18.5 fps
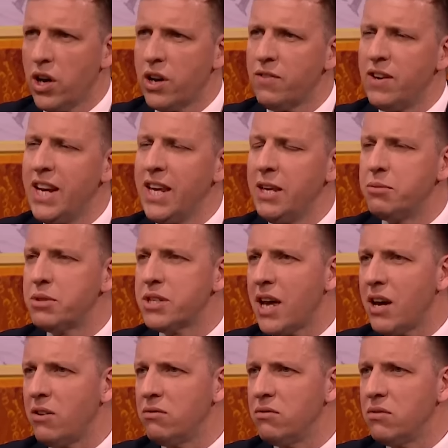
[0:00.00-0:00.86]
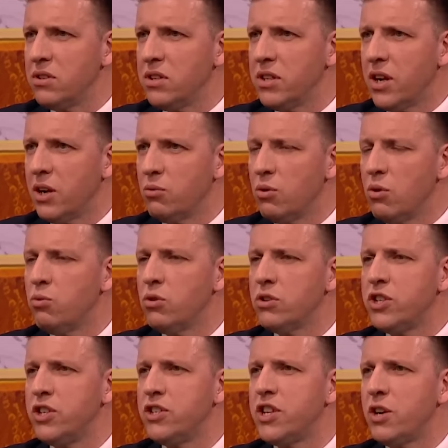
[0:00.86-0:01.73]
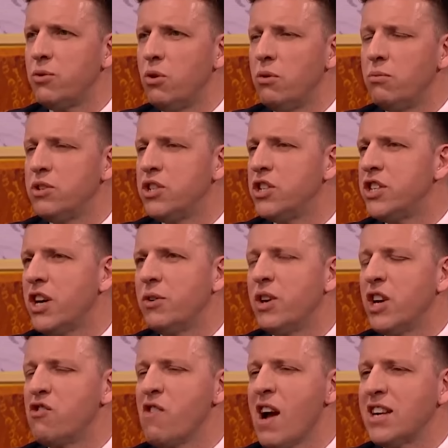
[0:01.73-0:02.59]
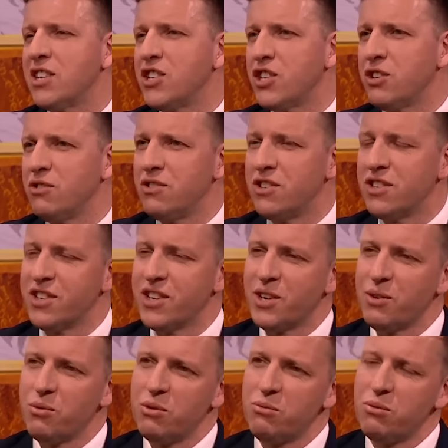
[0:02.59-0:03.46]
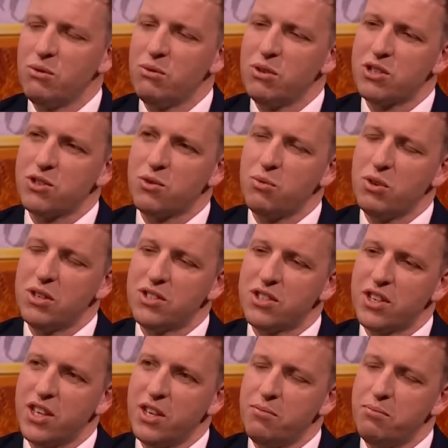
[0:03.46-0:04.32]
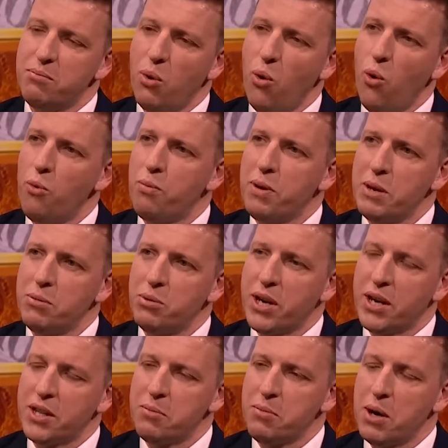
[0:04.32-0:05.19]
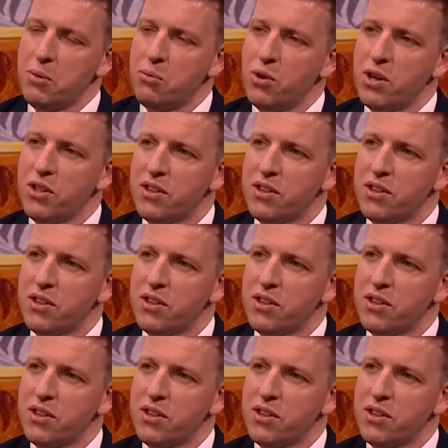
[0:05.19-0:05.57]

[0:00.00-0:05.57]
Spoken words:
kind of leaps out, you know, what would you tell your grandchildren, you know, what's the ones that you bore down the pub with?